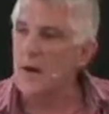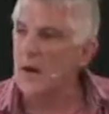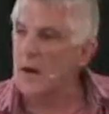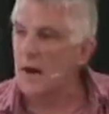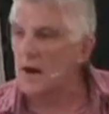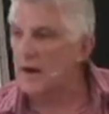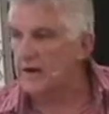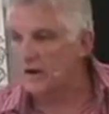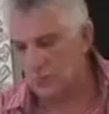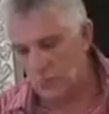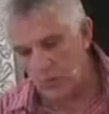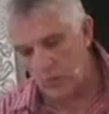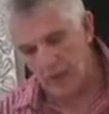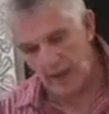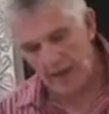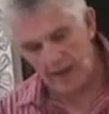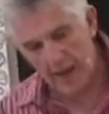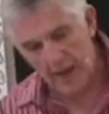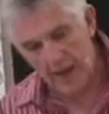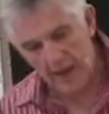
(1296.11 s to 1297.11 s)
I could
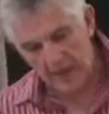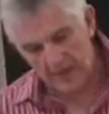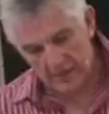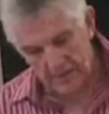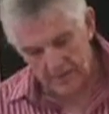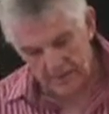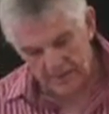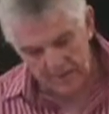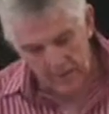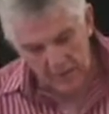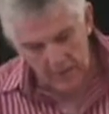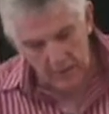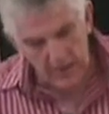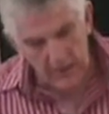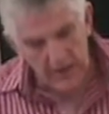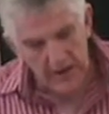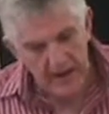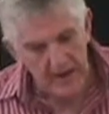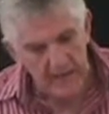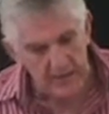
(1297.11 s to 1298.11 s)
really settle
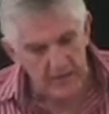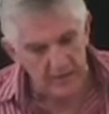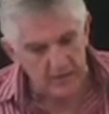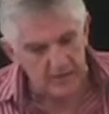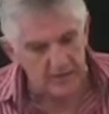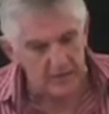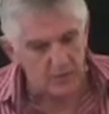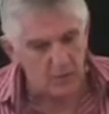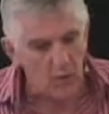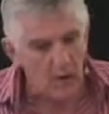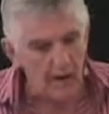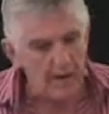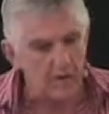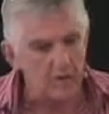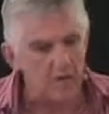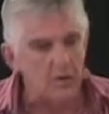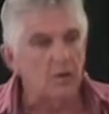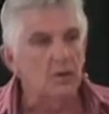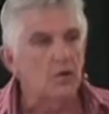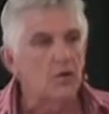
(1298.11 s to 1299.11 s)
down and just wait
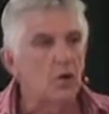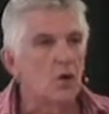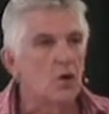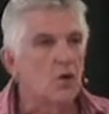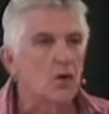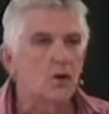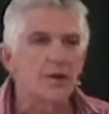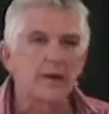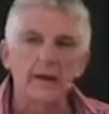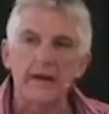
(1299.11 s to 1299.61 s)
on the Lord,